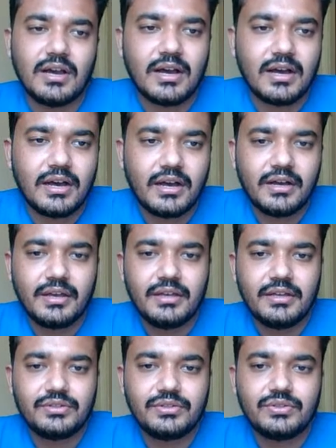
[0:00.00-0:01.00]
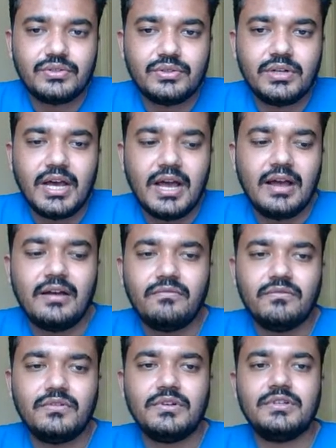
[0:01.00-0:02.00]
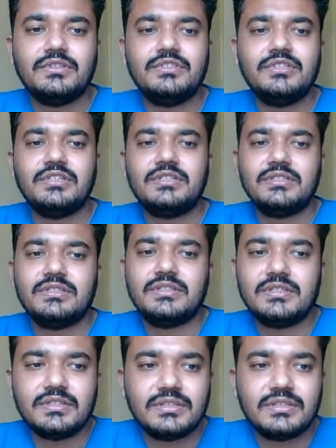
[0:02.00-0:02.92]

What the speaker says: I should have just